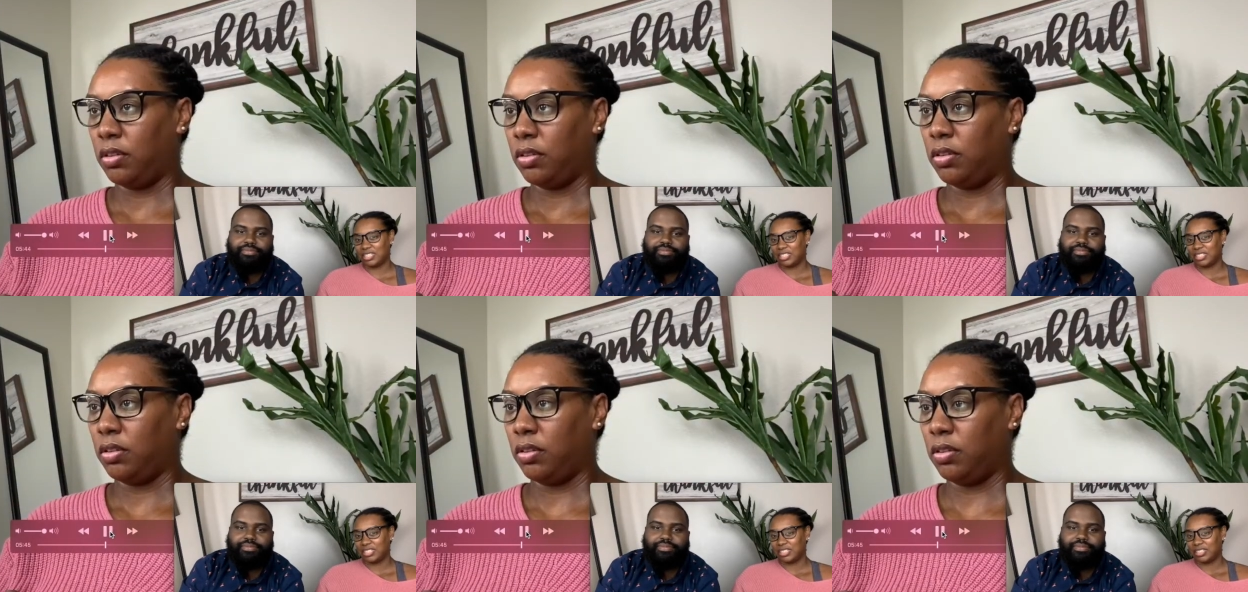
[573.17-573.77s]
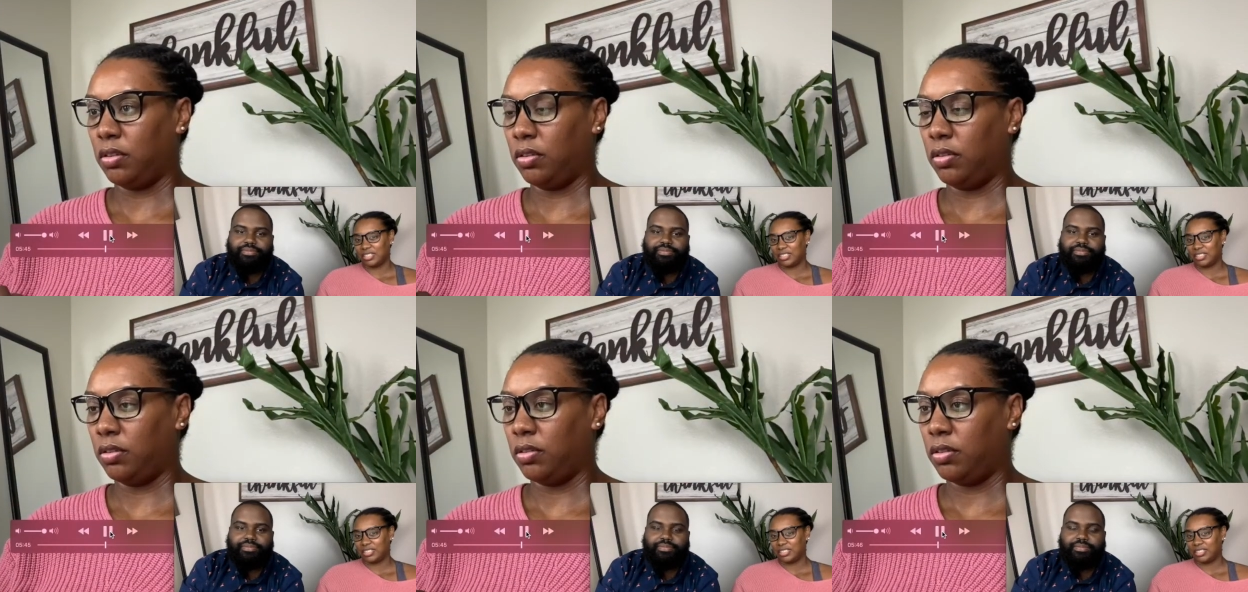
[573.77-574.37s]

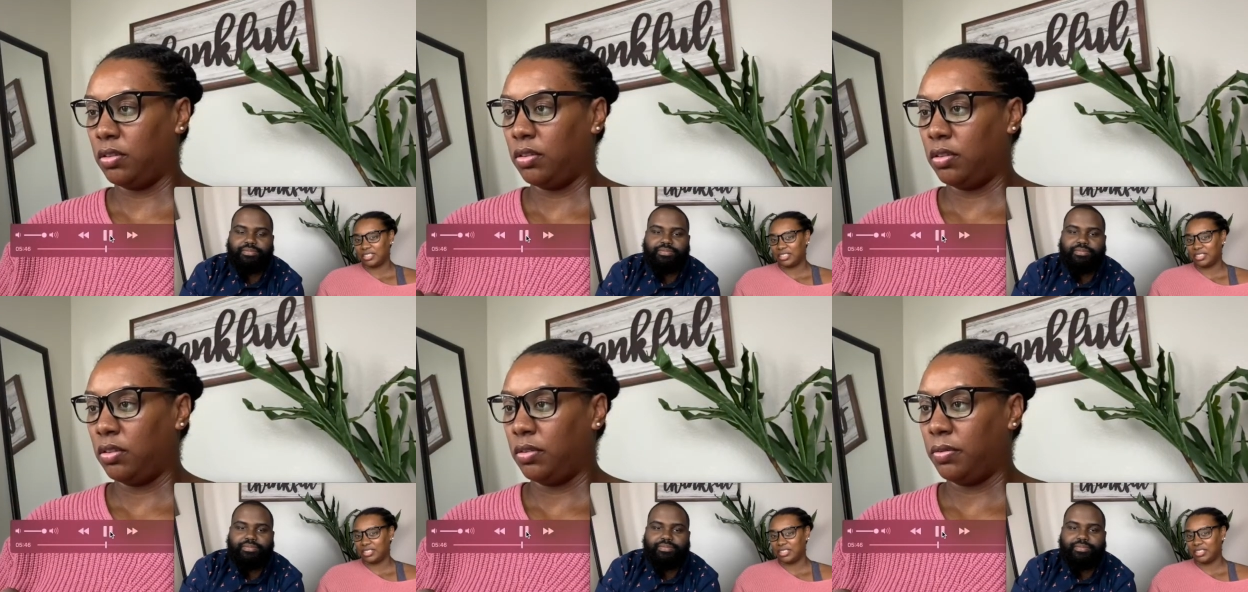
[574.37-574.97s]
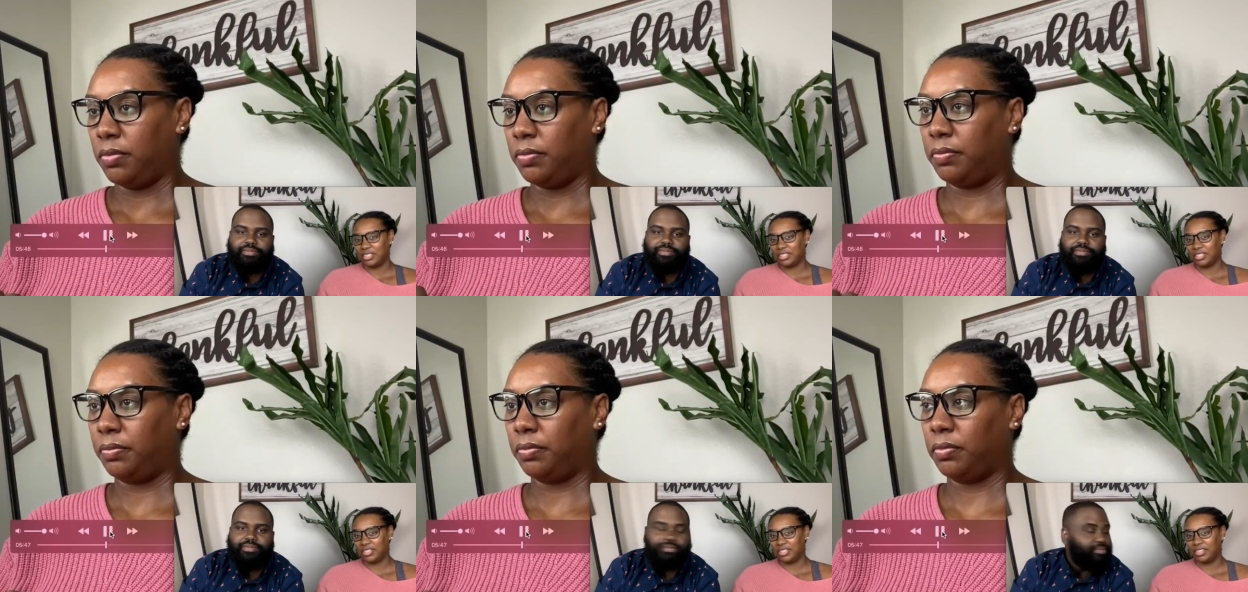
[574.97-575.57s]
Nothing is said.